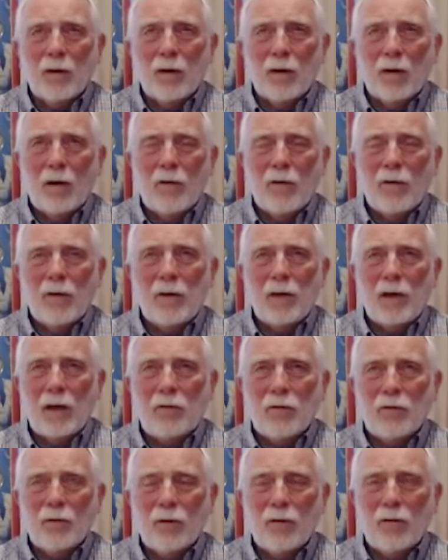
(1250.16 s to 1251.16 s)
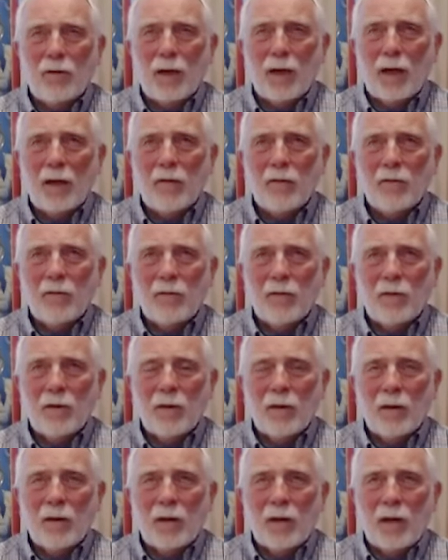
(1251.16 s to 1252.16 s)
of the nature of life
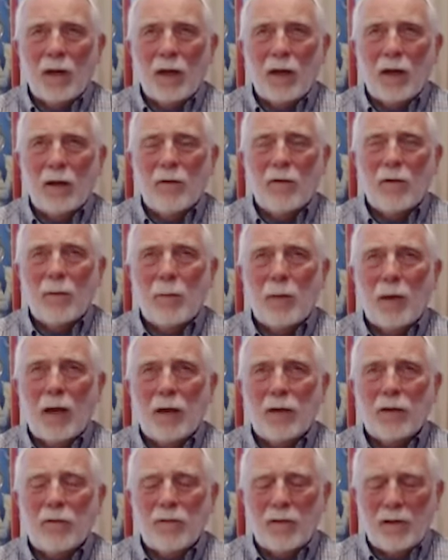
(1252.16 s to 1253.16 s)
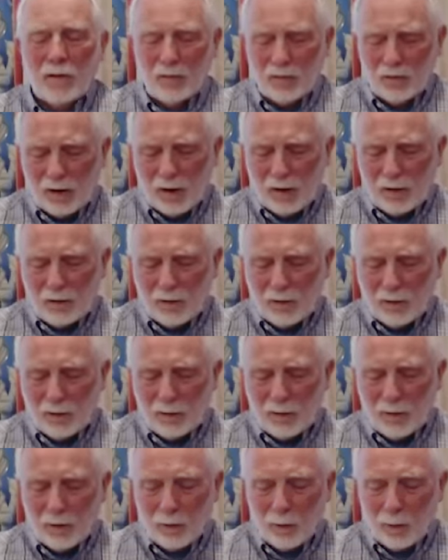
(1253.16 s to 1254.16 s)
and of the path of initiation
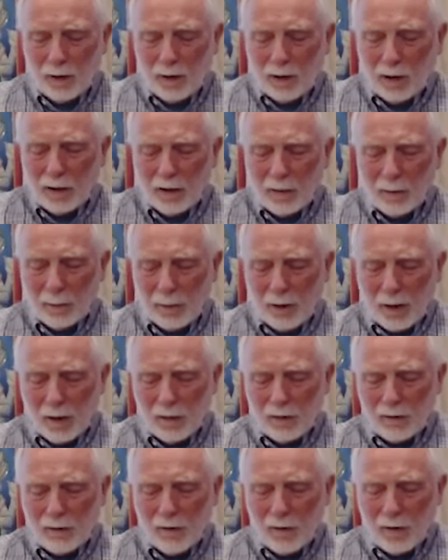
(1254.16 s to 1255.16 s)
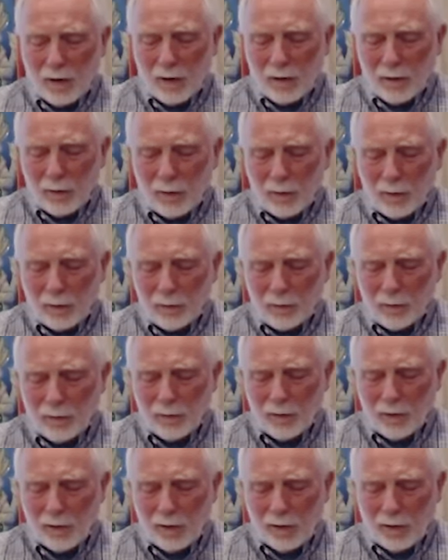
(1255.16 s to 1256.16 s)
so that we can impart to others
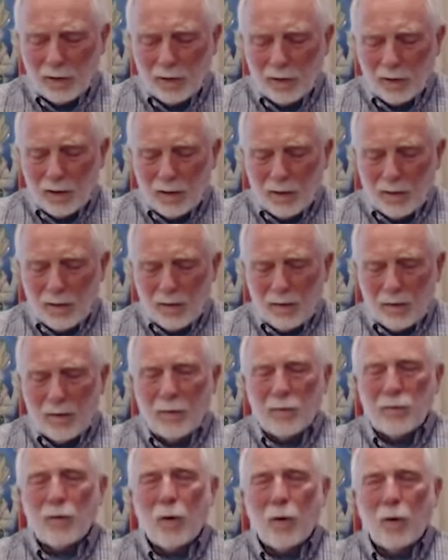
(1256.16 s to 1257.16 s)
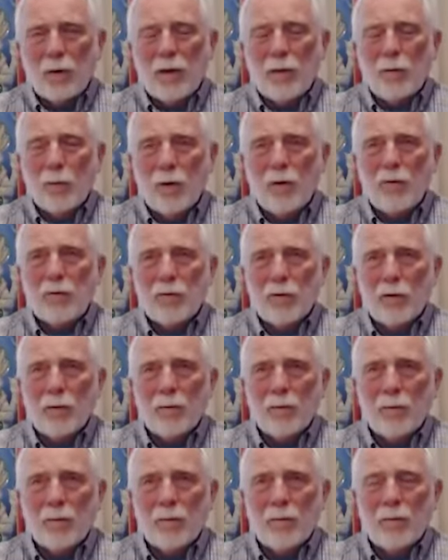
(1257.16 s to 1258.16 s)
this holy wisdom
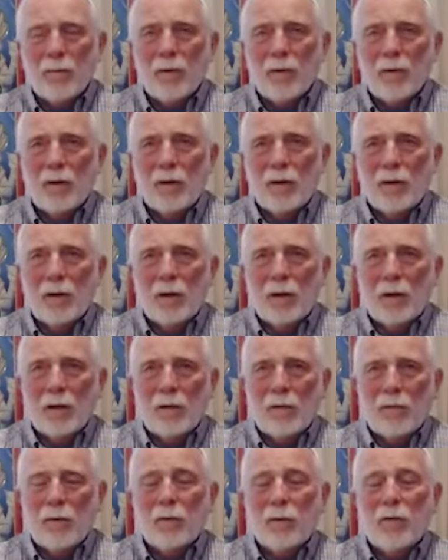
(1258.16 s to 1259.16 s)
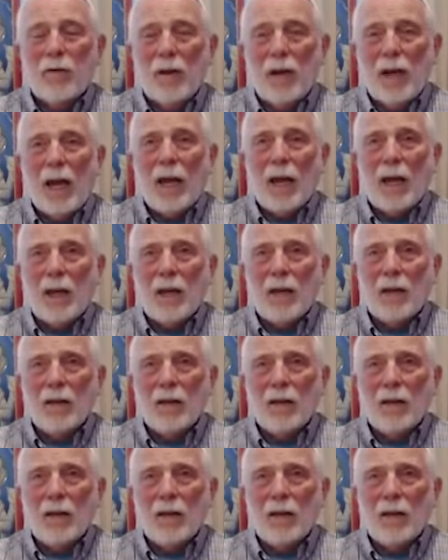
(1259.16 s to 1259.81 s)
for today